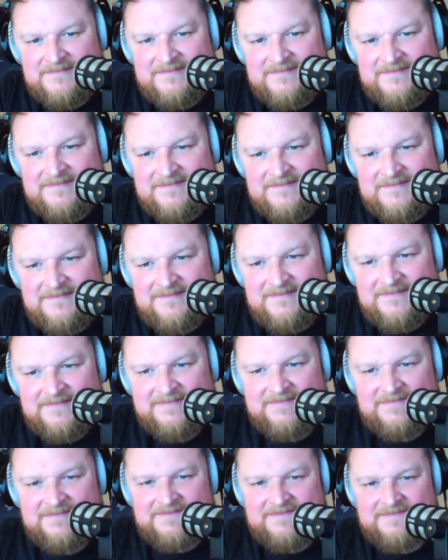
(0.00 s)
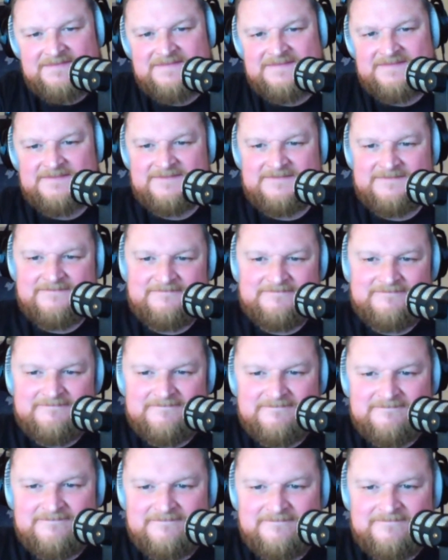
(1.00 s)

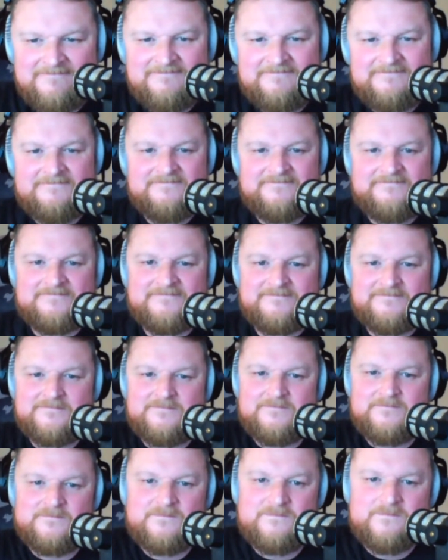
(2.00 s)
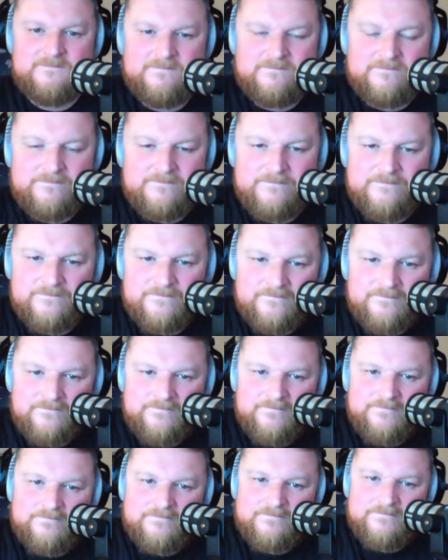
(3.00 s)

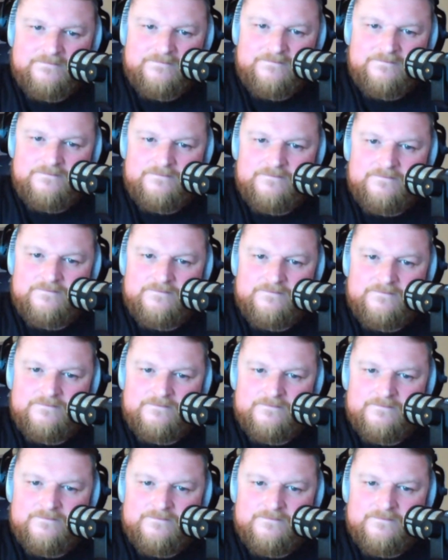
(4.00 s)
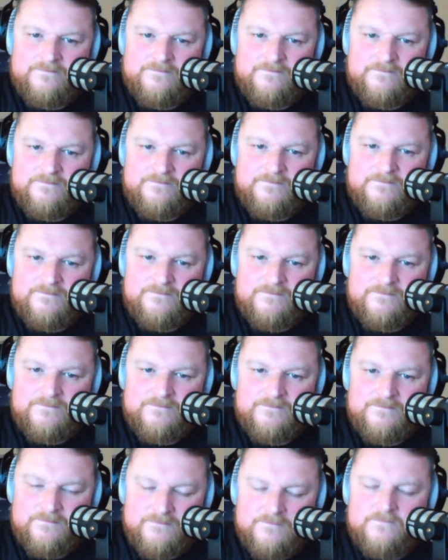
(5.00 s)

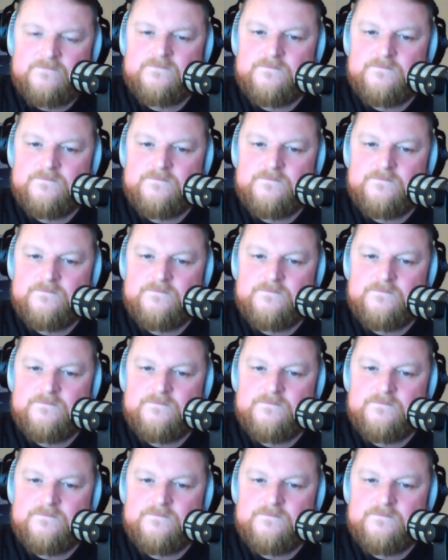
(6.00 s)
This person isn't speaking.